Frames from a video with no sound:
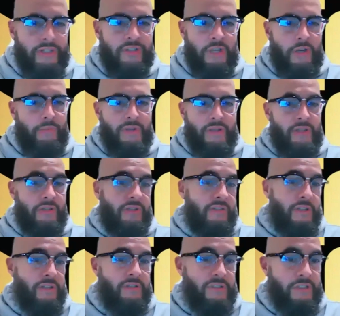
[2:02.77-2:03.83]
tell me, this is
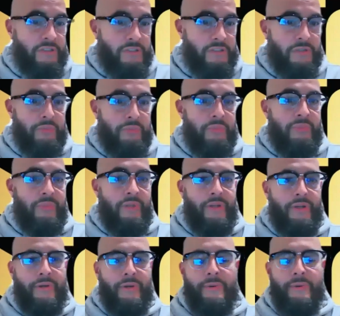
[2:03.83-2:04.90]
their system.
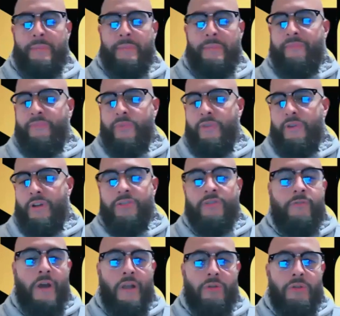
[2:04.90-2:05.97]
Let's
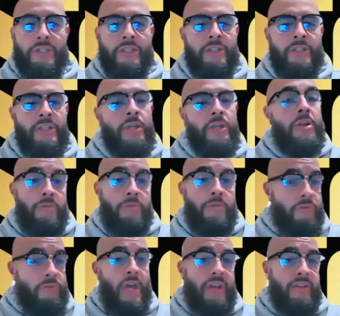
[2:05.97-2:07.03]
follow it.
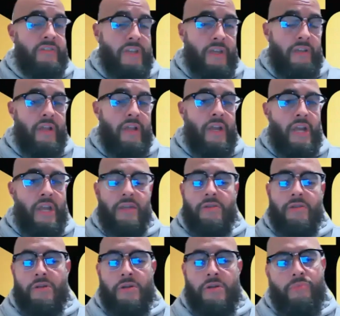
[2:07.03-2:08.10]
We had to say that,
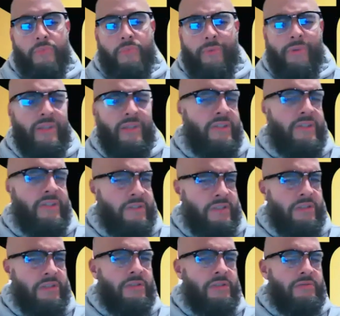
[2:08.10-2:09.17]
hey, maybe this
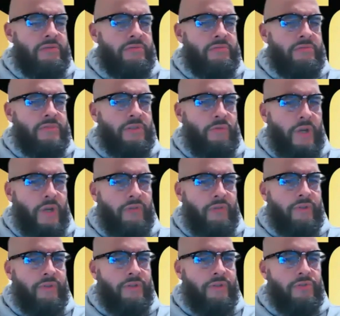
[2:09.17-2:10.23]
isn't the way
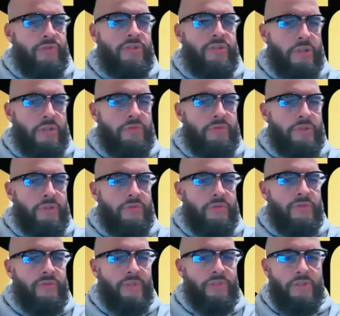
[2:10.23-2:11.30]
for you to go,
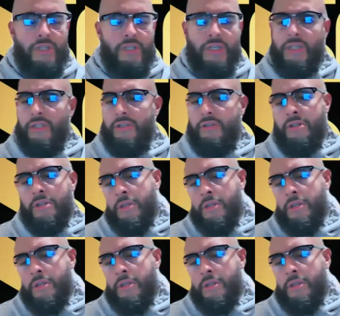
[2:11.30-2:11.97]
special ed. And